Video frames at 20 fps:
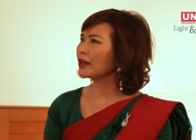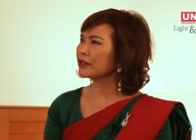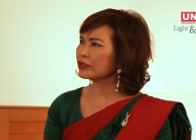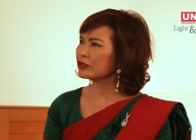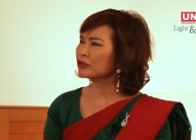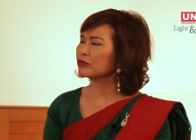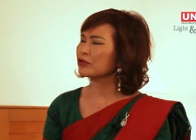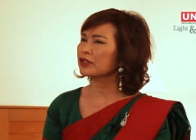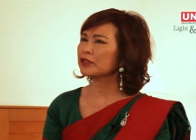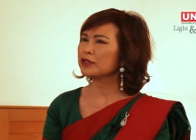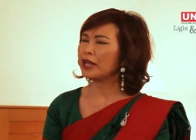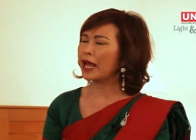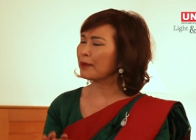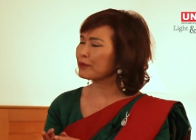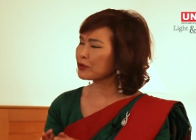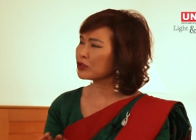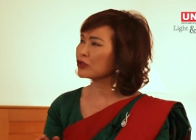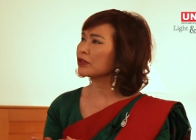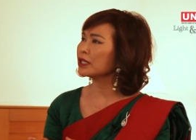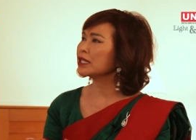
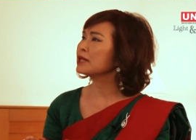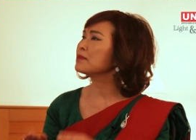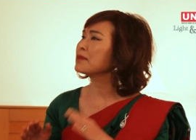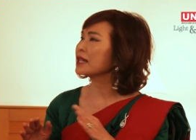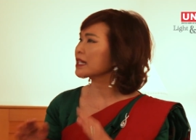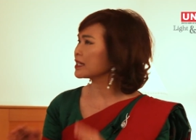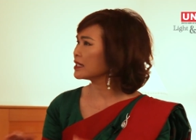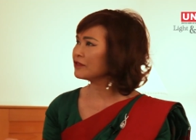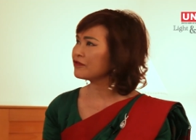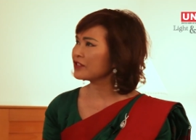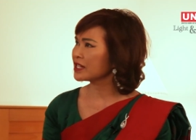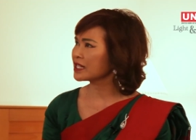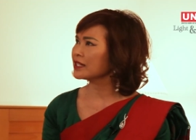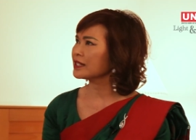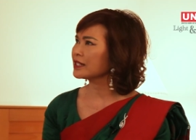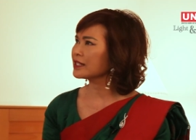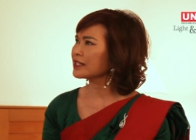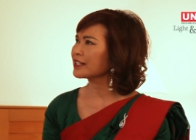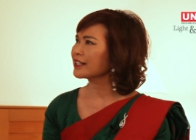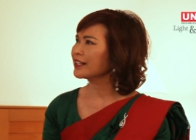absolutely
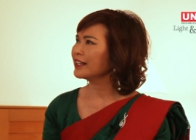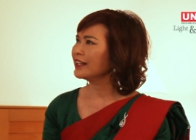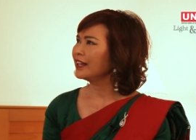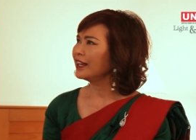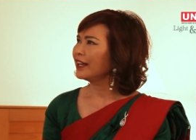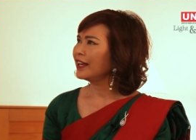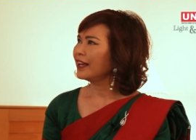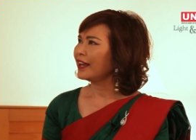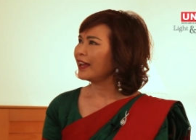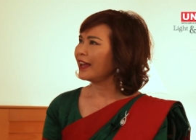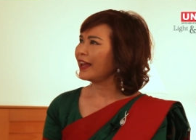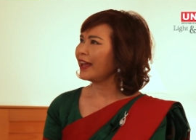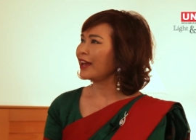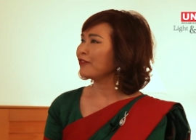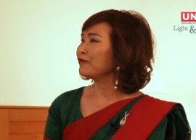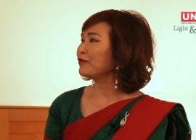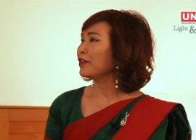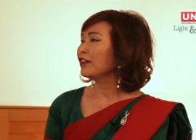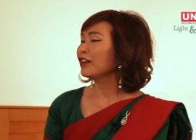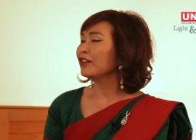magnificent,
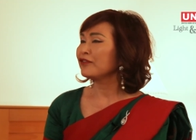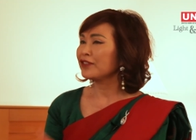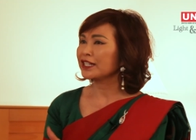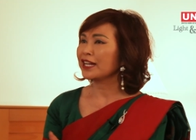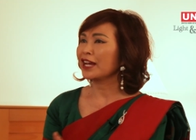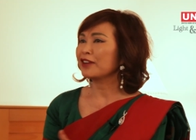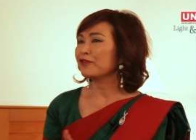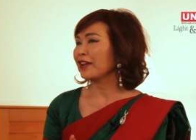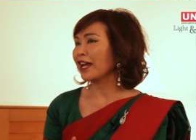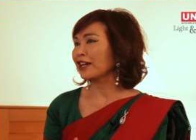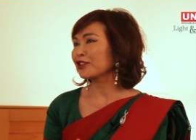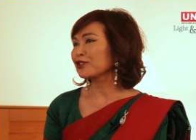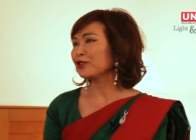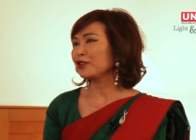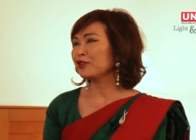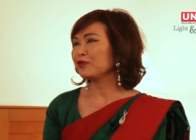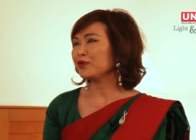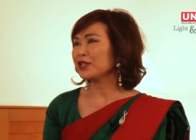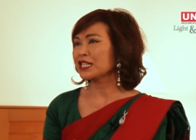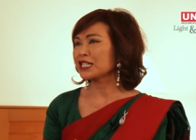and we love it. And
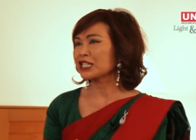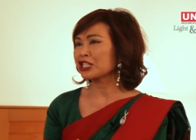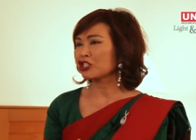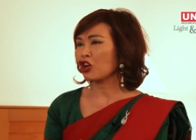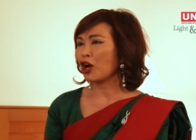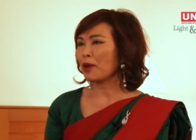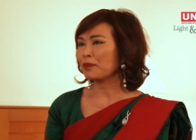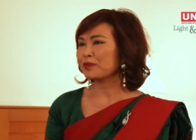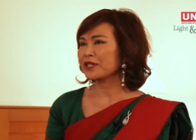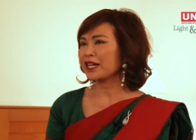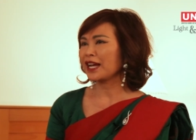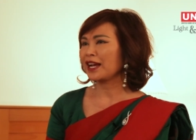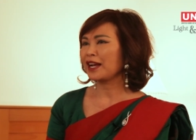actually, we stopped.